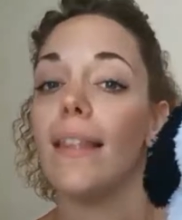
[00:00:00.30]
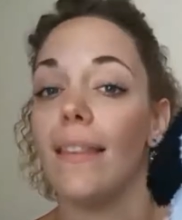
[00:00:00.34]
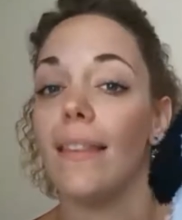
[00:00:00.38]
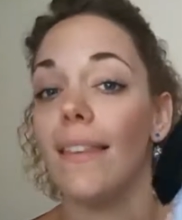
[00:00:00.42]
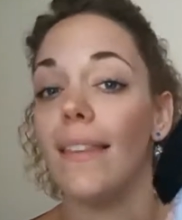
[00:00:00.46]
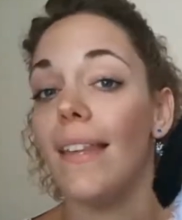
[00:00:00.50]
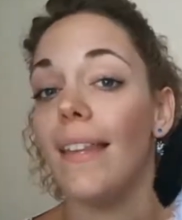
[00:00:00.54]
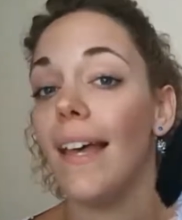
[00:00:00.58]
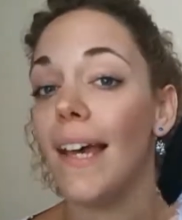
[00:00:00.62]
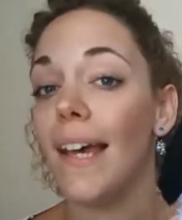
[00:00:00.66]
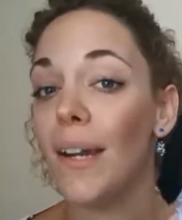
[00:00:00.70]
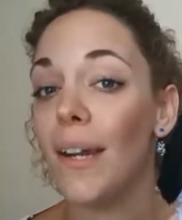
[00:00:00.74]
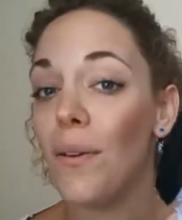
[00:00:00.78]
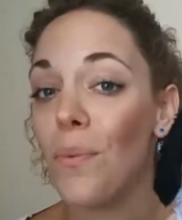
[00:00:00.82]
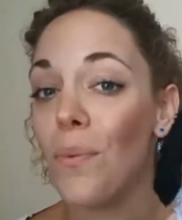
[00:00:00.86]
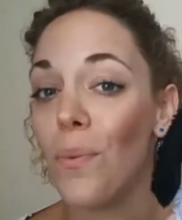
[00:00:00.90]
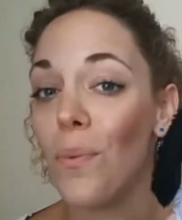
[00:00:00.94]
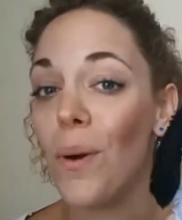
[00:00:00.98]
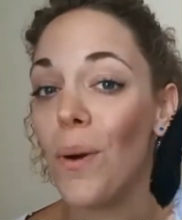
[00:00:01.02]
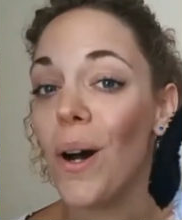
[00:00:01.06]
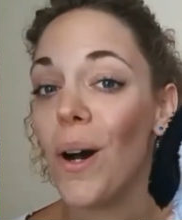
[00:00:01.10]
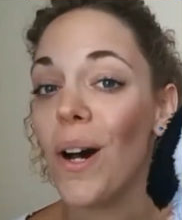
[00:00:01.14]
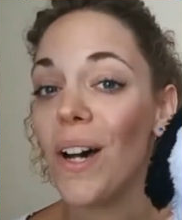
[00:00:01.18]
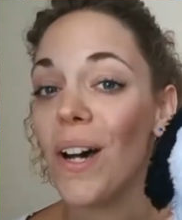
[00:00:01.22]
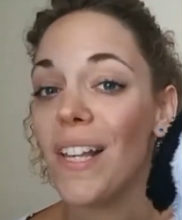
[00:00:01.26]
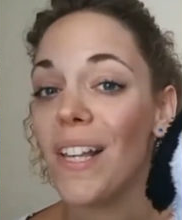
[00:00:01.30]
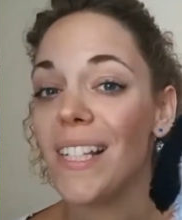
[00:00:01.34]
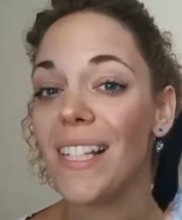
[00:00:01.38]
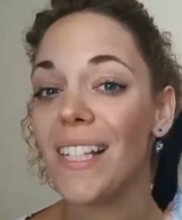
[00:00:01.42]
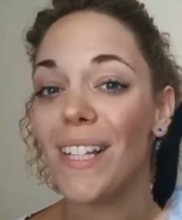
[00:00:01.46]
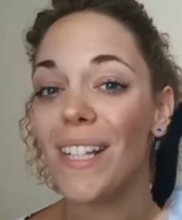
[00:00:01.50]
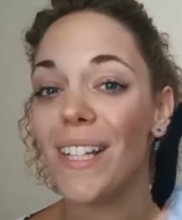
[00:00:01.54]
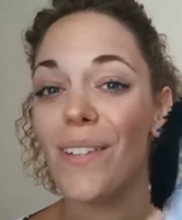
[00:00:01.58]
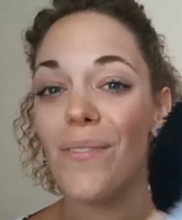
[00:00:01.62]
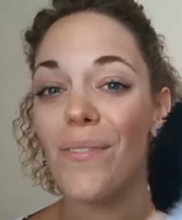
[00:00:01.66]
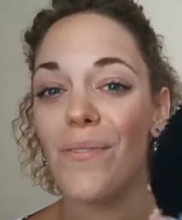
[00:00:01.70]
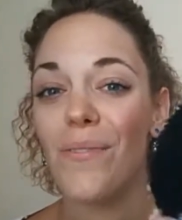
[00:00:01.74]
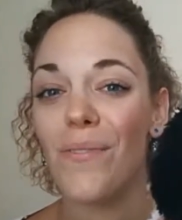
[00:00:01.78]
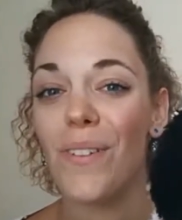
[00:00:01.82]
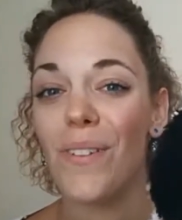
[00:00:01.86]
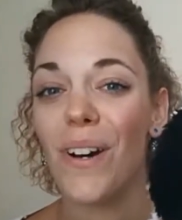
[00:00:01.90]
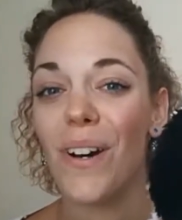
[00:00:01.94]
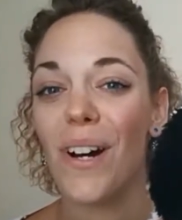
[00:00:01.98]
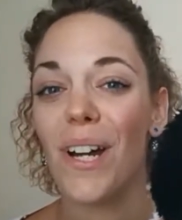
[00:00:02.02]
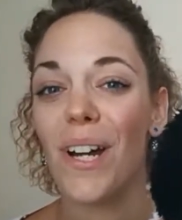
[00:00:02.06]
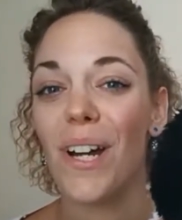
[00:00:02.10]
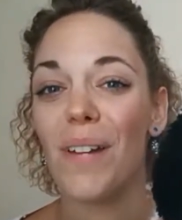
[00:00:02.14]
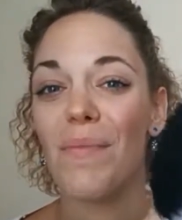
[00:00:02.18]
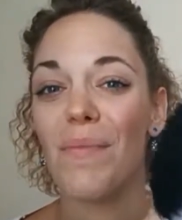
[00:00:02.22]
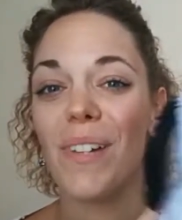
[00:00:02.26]
There was a
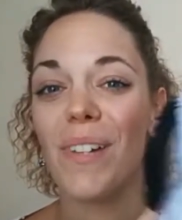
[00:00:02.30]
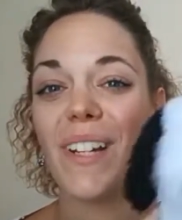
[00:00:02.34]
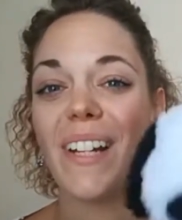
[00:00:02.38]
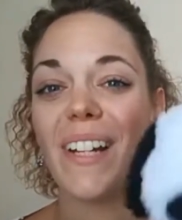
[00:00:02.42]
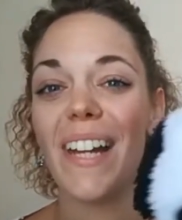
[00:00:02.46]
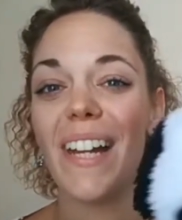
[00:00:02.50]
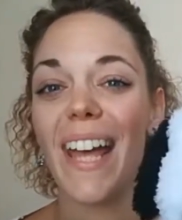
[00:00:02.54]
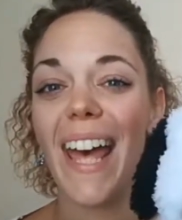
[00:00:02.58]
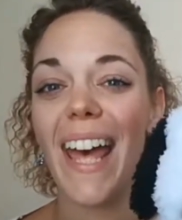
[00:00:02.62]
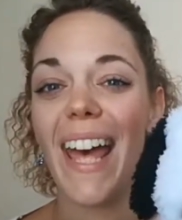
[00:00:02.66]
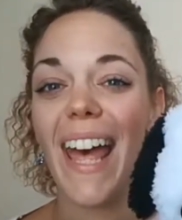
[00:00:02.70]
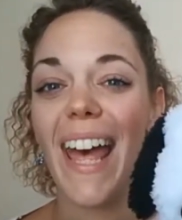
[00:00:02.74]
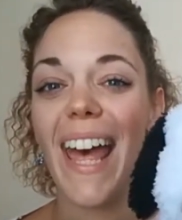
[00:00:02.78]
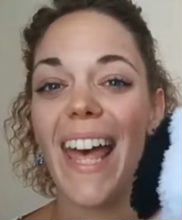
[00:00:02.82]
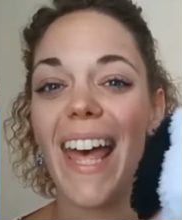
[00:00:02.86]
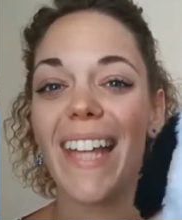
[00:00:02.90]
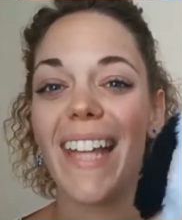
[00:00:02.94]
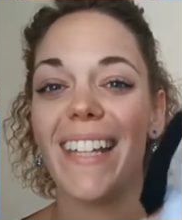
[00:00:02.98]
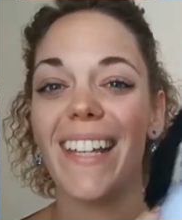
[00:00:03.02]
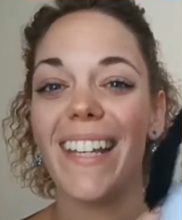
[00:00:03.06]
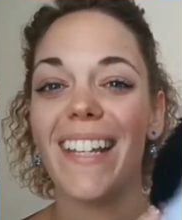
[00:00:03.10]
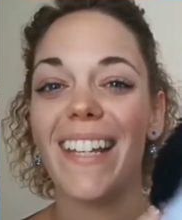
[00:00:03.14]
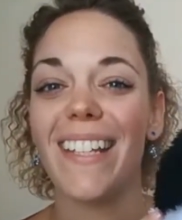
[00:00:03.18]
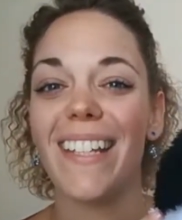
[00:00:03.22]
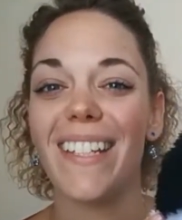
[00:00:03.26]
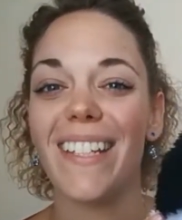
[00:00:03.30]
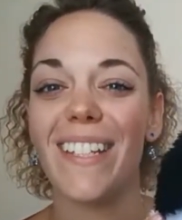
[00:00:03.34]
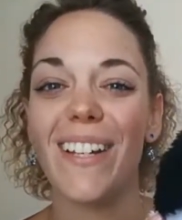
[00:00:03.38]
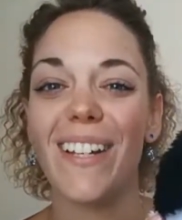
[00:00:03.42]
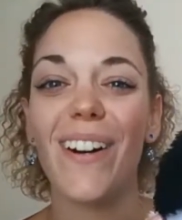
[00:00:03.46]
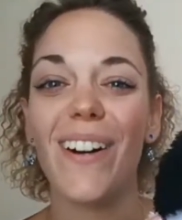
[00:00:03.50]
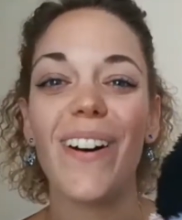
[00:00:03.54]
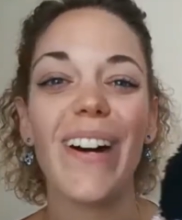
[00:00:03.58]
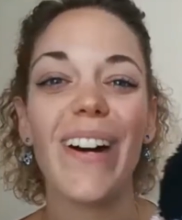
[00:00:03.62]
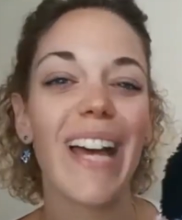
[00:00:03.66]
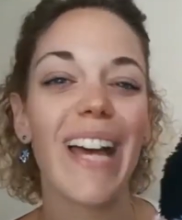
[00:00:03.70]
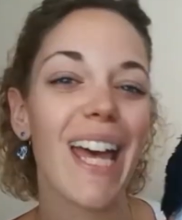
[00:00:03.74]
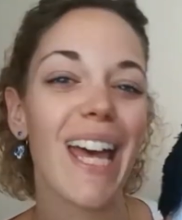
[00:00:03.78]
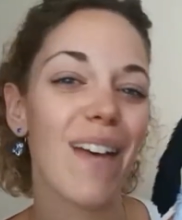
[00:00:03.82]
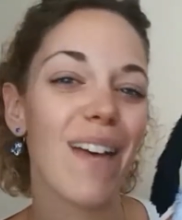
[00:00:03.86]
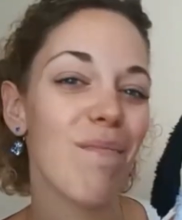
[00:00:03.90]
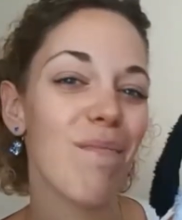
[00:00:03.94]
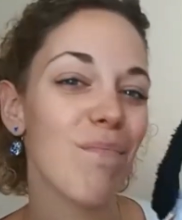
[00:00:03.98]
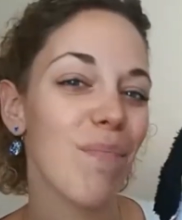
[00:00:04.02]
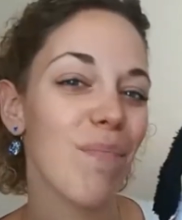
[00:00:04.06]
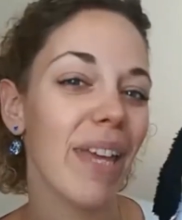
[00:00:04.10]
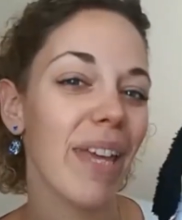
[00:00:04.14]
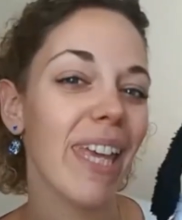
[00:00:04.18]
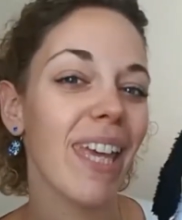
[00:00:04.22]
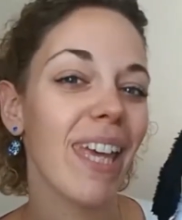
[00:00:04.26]
farmer had a dog and
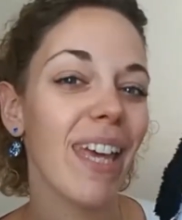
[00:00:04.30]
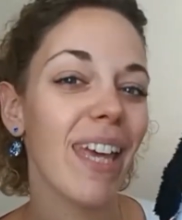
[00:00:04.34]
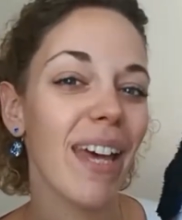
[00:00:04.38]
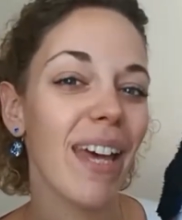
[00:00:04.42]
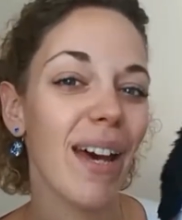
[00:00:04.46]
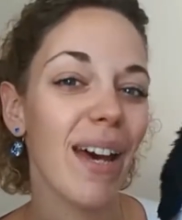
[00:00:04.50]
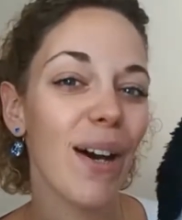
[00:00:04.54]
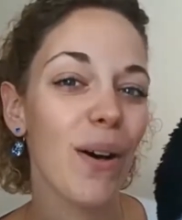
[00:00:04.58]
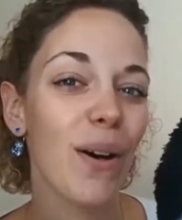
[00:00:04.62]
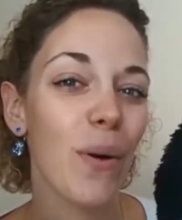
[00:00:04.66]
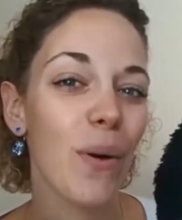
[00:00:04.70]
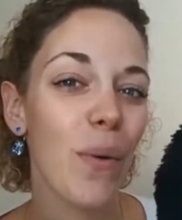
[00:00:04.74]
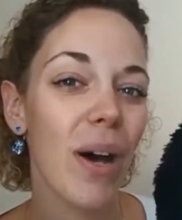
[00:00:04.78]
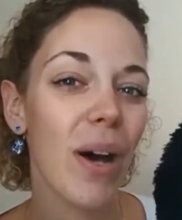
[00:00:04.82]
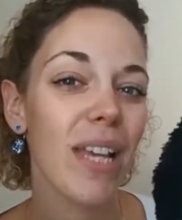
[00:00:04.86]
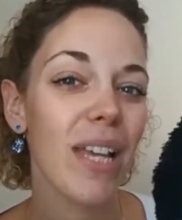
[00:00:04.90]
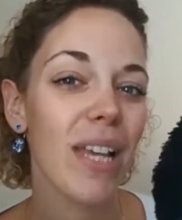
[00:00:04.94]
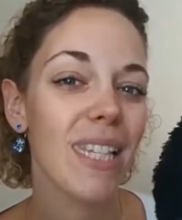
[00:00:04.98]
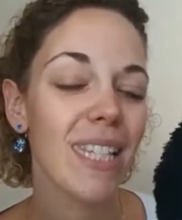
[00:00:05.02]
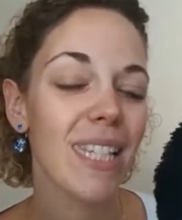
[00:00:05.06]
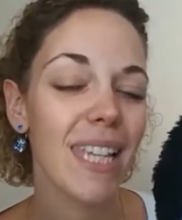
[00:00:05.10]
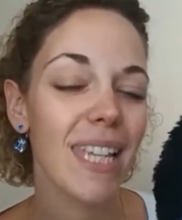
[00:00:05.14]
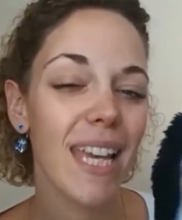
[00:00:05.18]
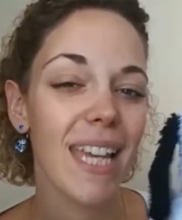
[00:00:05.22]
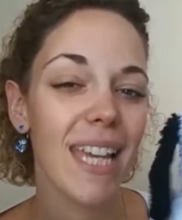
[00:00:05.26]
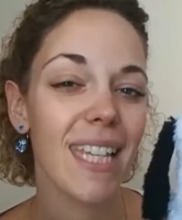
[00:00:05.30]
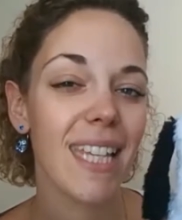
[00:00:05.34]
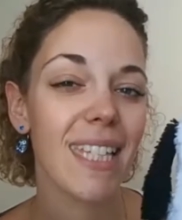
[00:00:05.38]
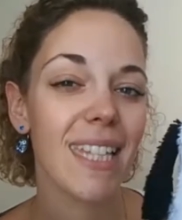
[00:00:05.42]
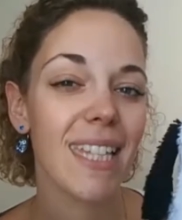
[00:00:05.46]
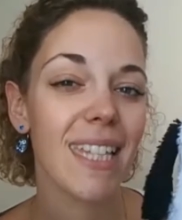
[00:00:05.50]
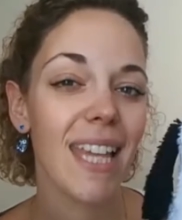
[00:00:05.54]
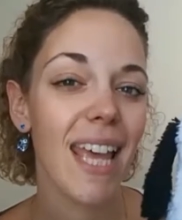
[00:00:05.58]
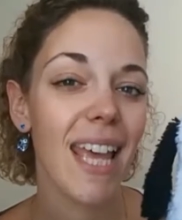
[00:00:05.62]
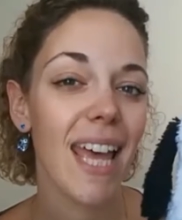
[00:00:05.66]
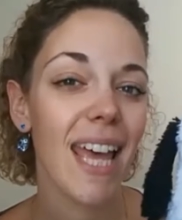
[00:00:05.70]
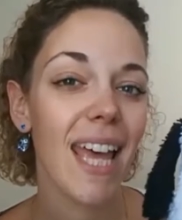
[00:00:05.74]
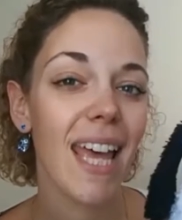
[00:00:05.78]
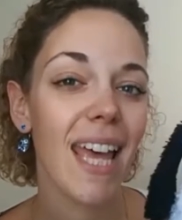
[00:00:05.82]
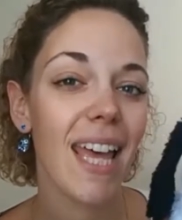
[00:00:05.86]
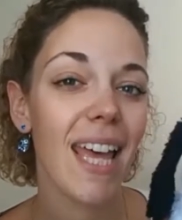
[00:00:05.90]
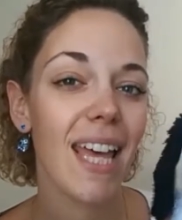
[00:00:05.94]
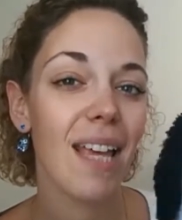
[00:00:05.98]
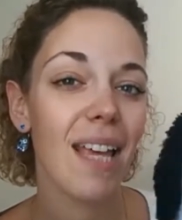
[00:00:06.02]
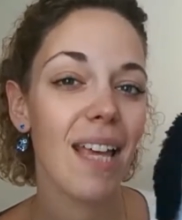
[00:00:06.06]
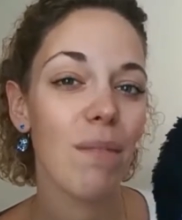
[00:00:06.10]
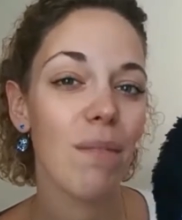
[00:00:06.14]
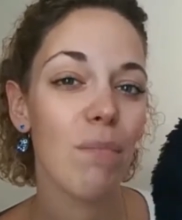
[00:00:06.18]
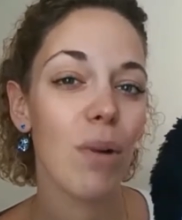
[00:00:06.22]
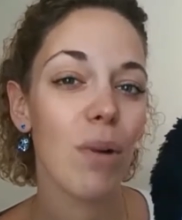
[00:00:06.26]
Bingo was his name.